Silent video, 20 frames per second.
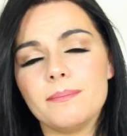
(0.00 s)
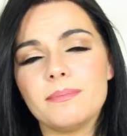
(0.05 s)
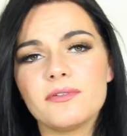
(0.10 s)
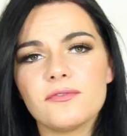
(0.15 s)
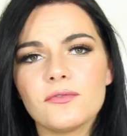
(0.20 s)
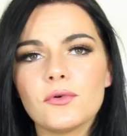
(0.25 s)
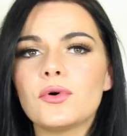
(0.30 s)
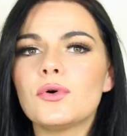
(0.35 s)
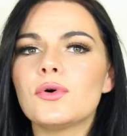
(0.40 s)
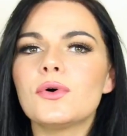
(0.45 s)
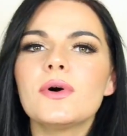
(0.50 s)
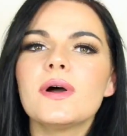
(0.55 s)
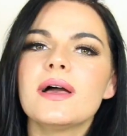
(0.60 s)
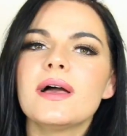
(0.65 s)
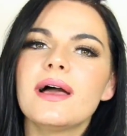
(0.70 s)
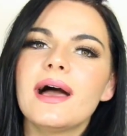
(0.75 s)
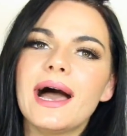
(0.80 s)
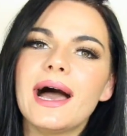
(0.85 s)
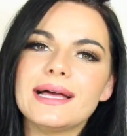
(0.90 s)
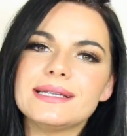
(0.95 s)
before
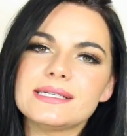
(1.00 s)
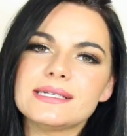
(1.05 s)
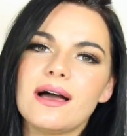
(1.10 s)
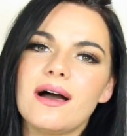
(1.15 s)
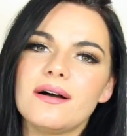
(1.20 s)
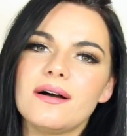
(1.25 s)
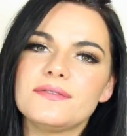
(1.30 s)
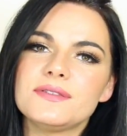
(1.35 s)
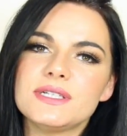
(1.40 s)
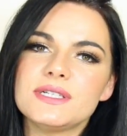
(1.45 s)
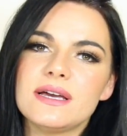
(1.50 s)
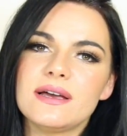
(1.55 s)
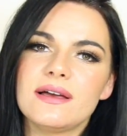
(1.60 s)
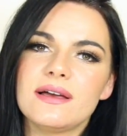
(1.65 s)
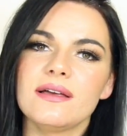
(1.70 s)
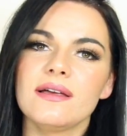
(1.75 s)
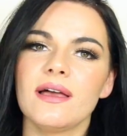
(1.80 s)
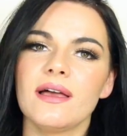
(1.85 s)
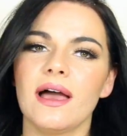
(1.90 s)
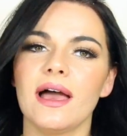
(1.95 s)
and
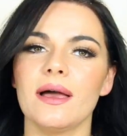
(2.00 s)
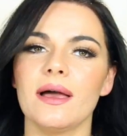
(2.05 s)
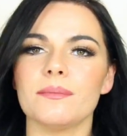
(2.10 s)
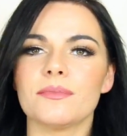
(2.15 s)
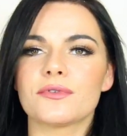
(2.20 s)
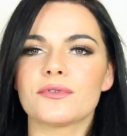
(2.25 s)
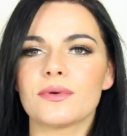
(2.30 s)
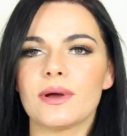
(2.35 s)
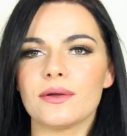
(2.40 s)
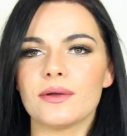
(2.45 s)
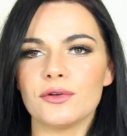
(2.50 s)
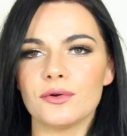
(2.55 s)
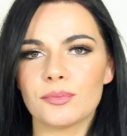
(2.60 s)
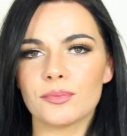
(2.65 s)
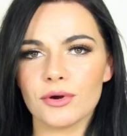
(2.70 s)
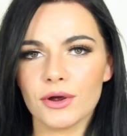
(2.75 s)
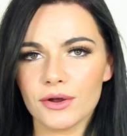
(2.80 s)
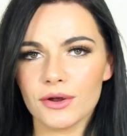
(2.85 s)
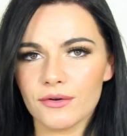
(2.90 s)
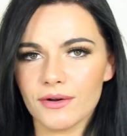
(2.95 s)
after, and throughout your
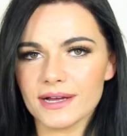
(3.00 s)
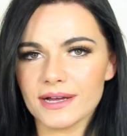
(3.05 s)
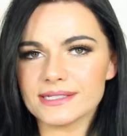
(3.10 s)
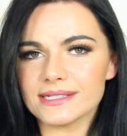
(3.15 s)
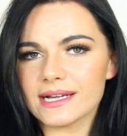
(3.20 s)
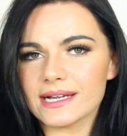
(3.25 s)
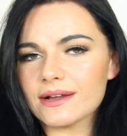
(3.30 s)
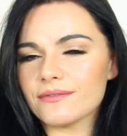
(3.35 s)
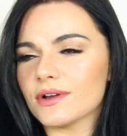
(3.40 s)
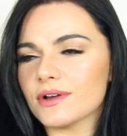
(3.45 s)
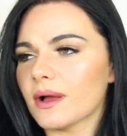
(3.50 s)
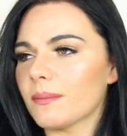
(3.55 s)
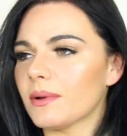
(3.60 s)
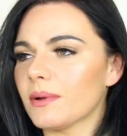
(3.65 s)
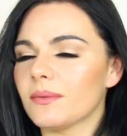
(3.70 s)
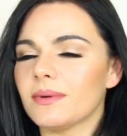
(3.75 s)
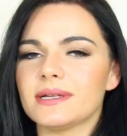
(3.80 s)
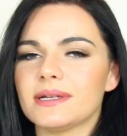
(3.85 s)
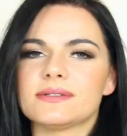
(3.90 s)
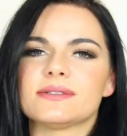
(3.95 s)
progress, like every
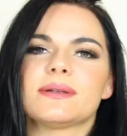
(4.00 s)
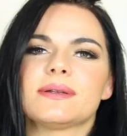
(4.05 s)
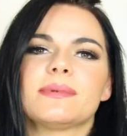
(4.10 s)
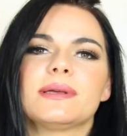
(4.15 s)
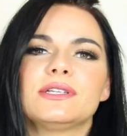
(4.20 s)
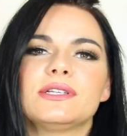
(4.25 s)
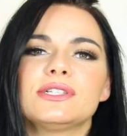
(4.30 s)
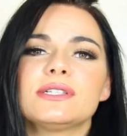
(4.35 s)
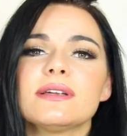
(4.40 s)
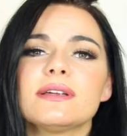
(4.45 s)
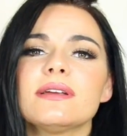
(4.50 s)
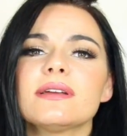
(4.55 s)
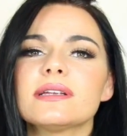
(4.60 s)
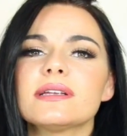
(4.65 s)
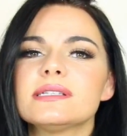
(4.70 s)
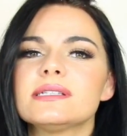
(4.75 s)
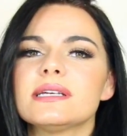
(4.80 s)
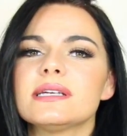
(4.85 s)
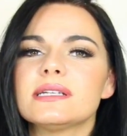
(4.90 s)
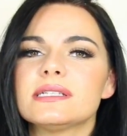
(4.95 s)
couple of weeks or something, just so you
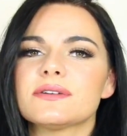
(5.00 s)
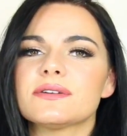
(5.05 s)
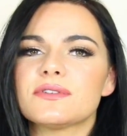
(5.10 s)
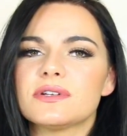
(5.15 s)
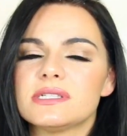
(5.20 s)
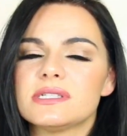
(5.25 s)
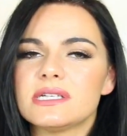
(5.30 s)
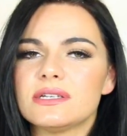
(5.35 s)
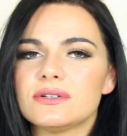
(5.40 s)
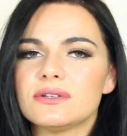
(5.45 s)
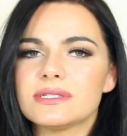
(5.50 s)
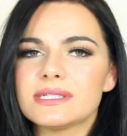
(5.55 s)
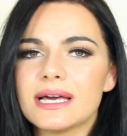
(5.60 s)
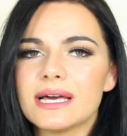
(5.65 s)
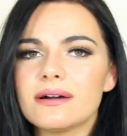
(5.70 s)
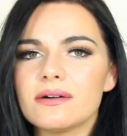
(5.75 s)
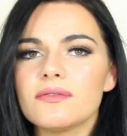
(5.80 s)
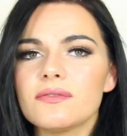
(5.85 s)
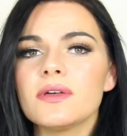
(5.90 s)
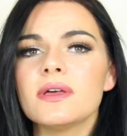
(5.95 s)
can see a difference in
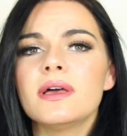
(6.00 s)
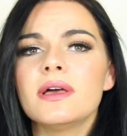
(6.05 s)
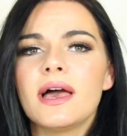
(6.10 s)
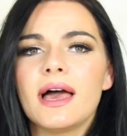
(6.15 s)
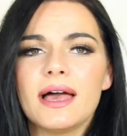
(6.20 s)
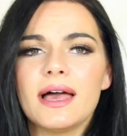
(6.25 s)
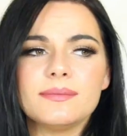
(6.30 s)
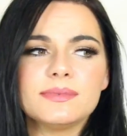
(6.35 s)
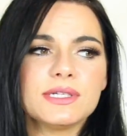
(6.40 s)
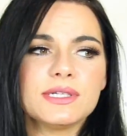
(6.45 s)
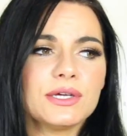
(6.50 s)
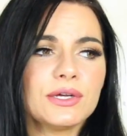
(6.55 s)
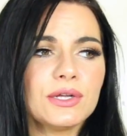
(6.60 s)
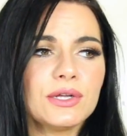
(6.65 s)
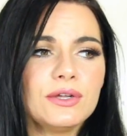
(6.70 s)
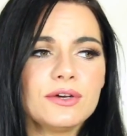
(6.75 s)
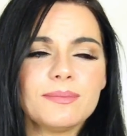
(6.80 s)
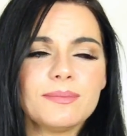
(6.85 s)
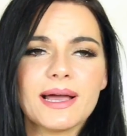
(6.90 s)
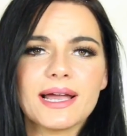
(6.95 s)
yourself, and so you
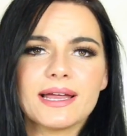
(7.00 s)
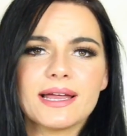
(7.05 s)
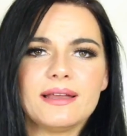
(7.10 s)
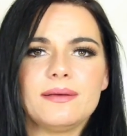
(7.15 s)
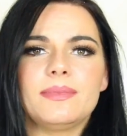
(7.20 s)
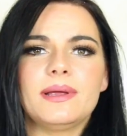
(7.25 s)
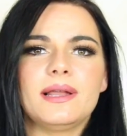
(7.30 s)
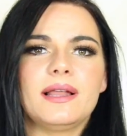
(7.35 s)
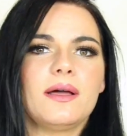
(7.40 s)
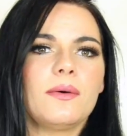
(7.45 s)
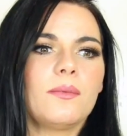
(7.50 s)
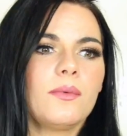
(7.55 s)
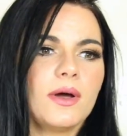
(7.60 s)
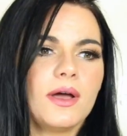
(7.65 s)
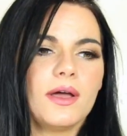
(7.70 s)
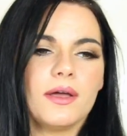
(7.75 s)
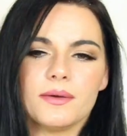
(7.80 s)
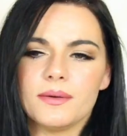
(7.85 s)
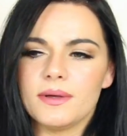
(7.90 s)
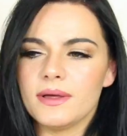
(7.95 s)
can look back at it and be like,
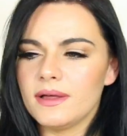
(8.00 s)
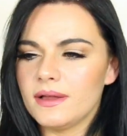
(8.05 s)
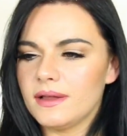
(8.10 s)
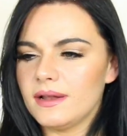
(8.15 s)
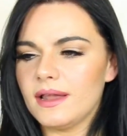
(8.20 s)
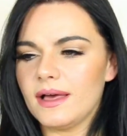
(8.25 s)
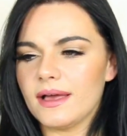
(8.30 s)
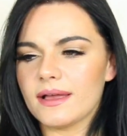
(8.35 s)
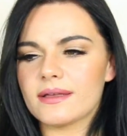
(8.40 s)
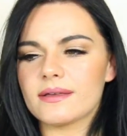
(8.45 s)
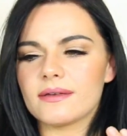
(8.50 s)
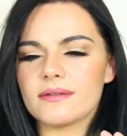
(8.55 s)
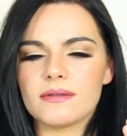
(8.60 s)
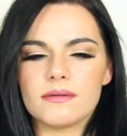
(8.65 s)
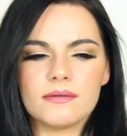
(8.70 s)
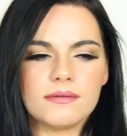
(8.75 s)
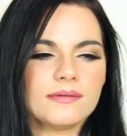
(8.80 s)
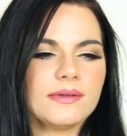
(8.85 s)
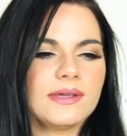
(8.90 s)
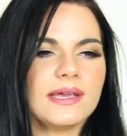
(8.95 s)
whoa, like,
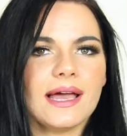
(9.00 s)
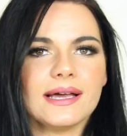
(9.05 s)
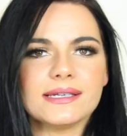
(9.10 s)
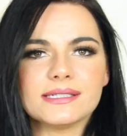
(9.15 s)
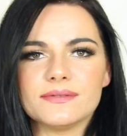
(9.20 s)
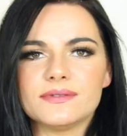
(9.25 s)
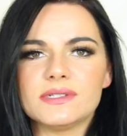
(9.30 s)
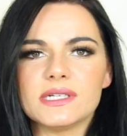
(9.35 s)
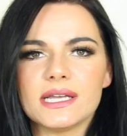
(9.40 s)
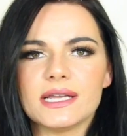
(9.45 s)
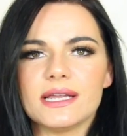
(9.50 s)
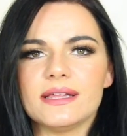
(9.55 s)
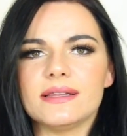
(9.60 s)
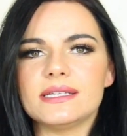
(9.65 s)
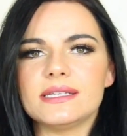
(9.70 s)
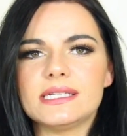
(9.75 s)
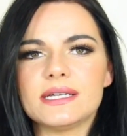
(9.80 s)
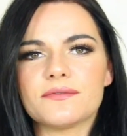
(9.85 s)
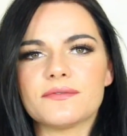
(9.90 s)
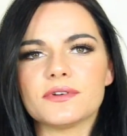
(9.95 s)
yes, I've done it,
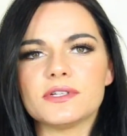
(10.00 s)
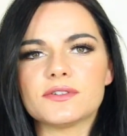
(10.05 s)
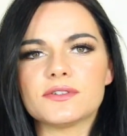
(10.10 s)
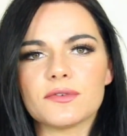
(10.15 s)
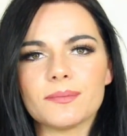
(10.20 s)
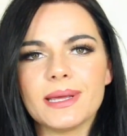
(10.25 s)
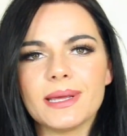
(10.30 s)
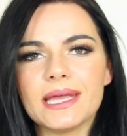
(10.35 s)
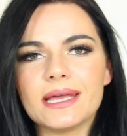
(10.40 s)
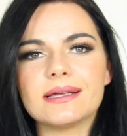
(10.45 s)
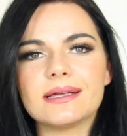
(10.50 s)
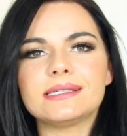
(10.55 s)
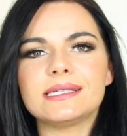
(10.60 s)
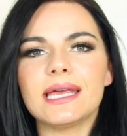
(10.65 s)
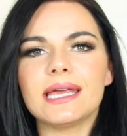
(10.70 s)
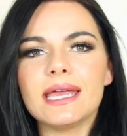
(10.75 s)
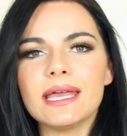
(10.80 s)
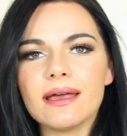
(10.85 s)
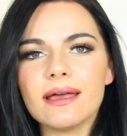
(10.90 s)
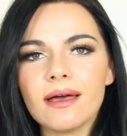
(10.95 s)
the difference from here
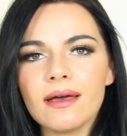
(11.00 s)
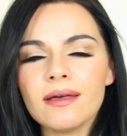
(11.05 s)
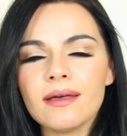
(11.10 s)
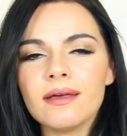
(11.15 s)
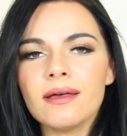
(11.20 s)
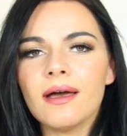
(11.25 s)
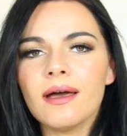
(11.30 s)
to here,